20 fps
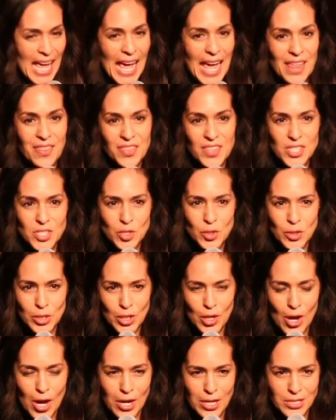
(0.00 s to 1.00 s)
And this
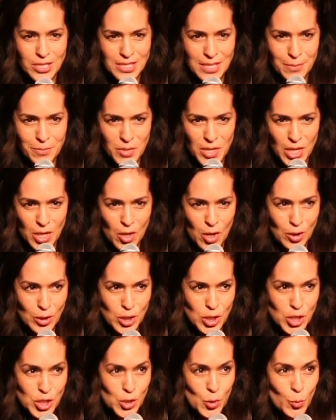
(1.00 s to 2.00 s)
could cause something
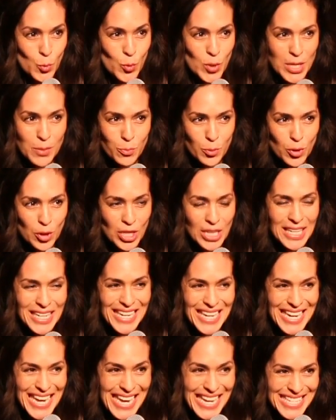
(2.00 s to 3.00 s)
called cerebral
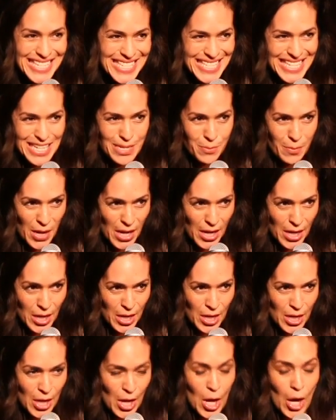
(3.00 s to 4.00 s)
edema,
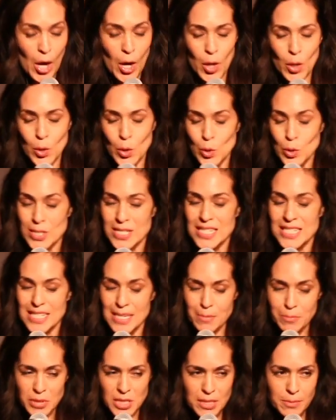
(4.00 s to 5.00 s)
whose
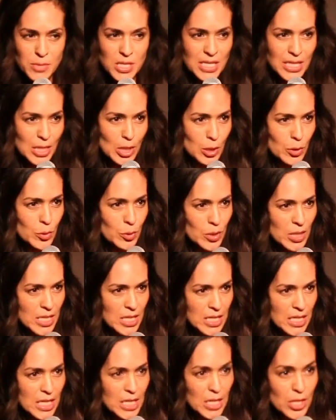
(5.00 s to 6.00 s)
symptoms
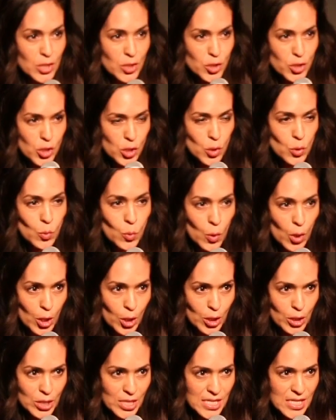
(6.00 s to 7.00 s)
included two
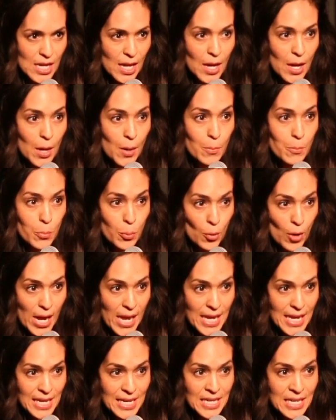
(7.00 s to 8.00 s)
words,
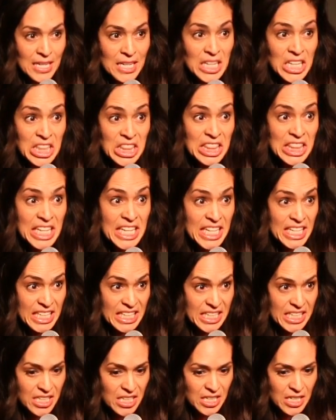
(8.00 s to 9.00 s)
brain
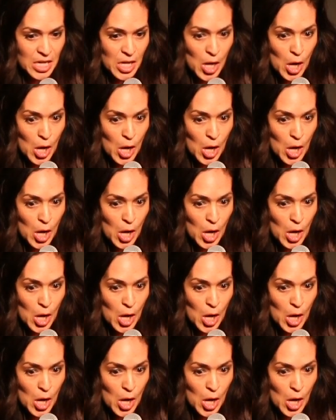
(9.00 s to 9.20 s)
leak.